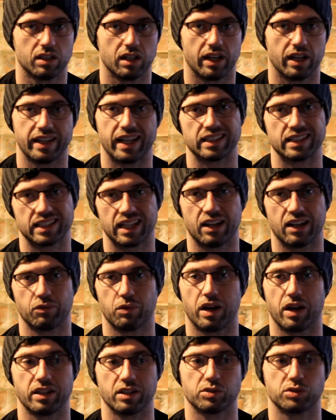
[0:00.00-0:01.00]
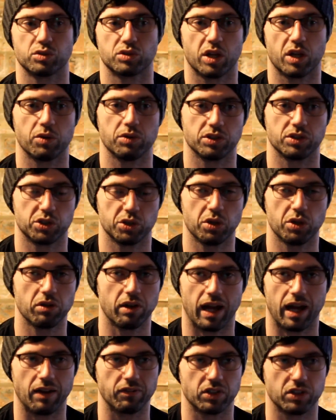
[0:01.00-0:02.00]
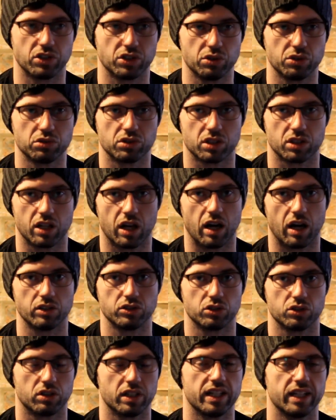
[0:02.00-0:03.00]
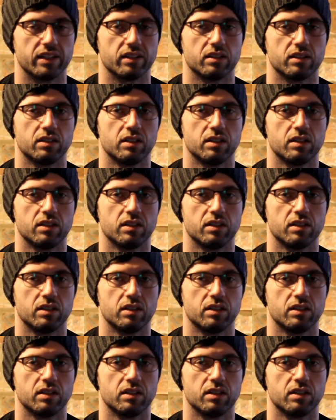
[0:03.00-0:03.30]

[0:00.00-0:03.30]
And that's kind of where this was going, is you don't have to choose the guard you're in.